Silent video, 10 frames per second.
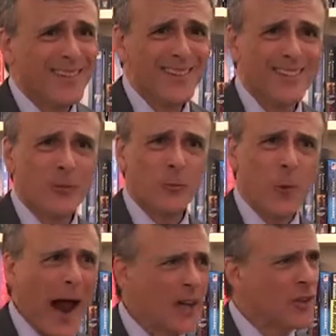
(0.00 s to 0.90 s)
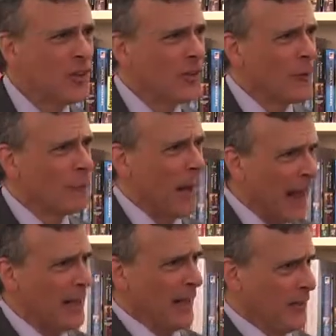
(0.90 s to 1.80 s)
This is fractions of
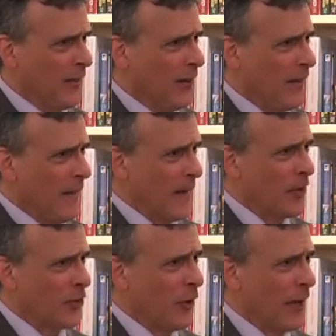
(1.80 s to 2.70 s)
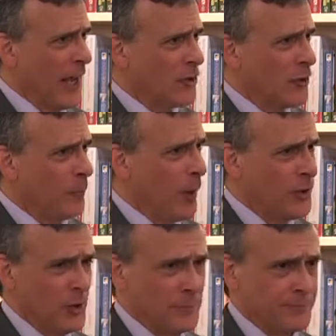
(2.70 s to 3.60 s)
pennies against our national
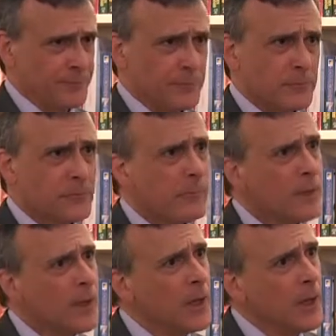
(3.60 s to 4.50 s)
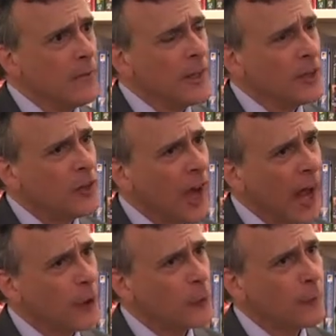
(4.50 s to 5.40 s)
budget. The
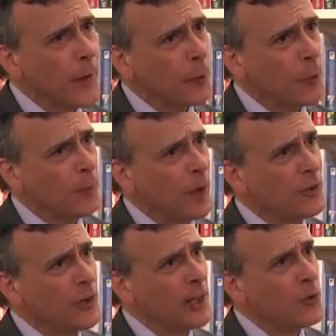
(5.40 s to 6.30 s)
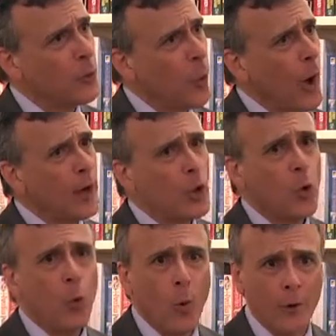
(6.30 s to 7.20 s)
entire federal budget is
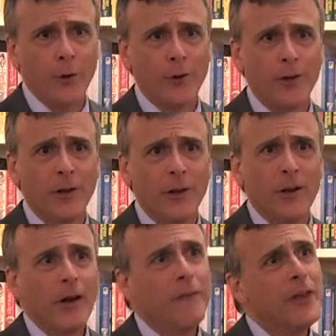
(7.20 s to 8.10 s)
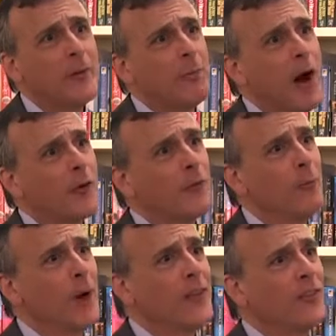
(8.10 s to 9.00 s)
1/4 of the amount of
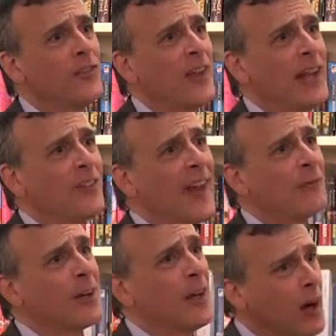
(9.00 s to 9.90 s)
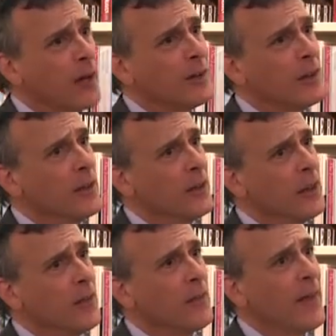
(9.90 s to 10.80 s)
money the states have cut
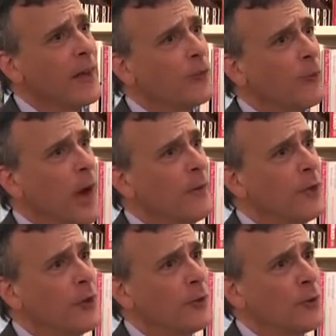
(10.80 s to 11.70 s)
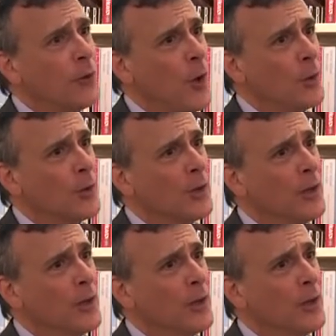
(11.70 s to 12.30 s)
in the last 5 years alone.